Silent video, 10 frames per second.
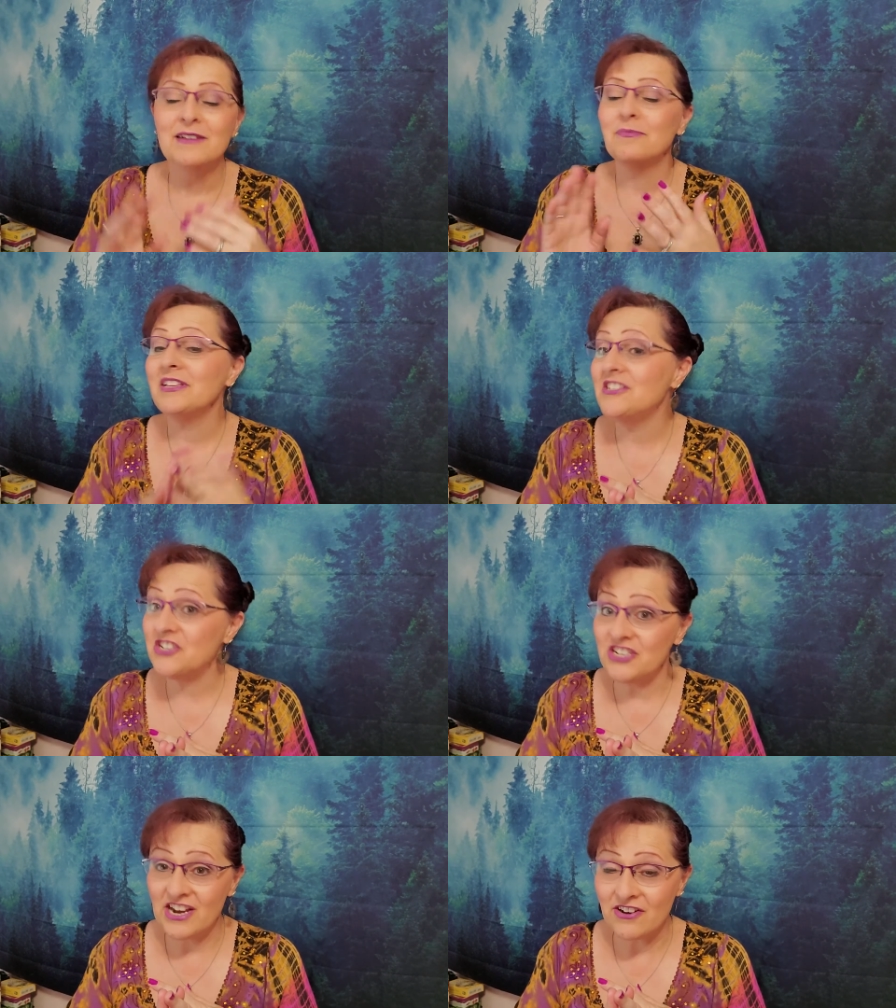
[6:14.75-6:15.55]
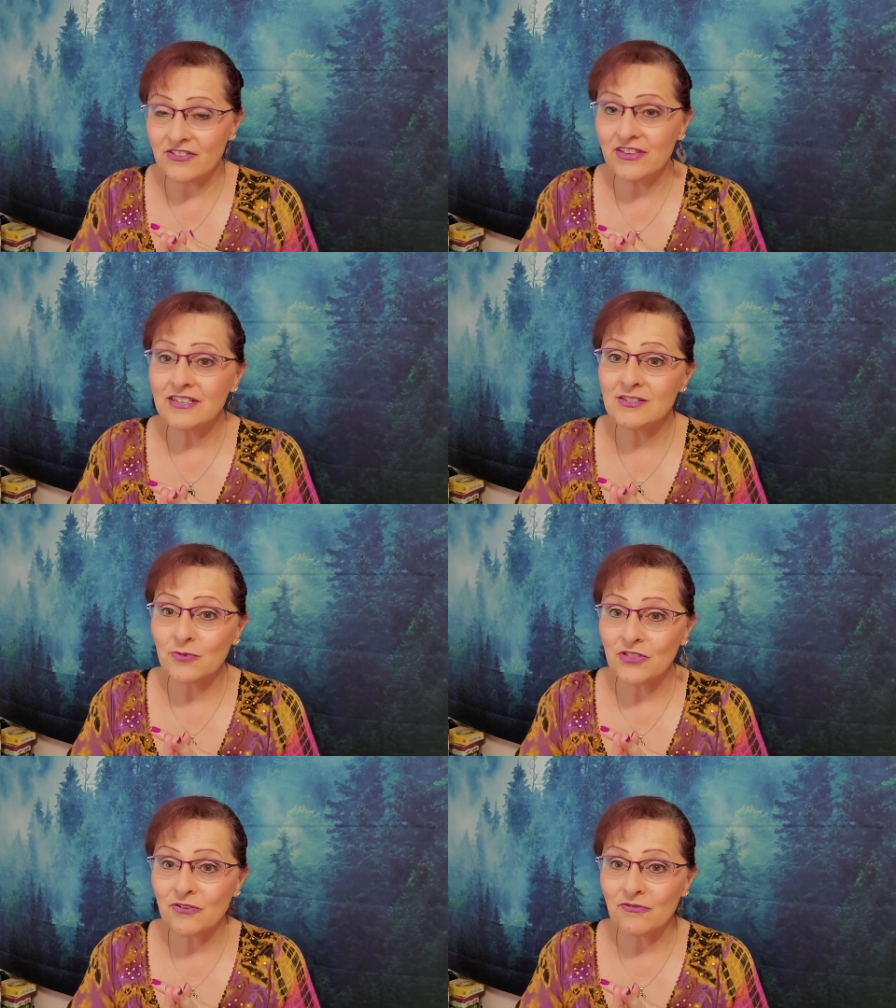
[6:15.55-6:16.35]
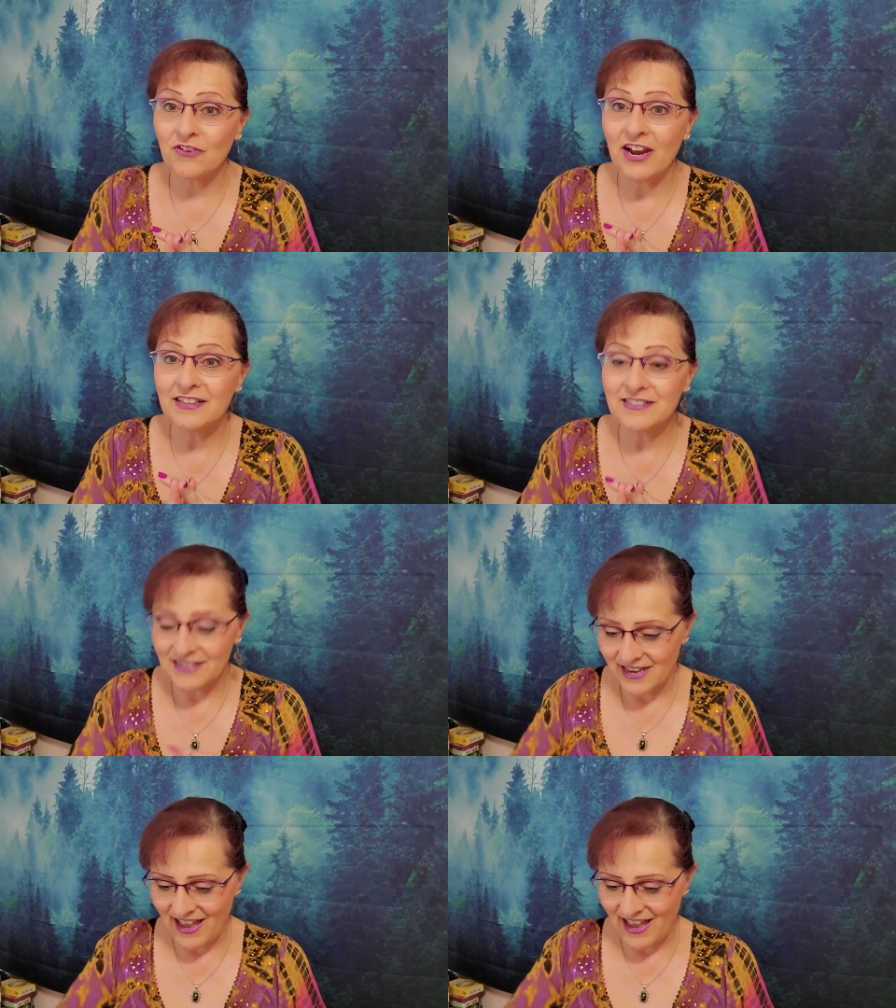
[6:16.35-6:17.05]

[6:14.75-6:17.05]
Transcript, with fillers: Please share this with your friends.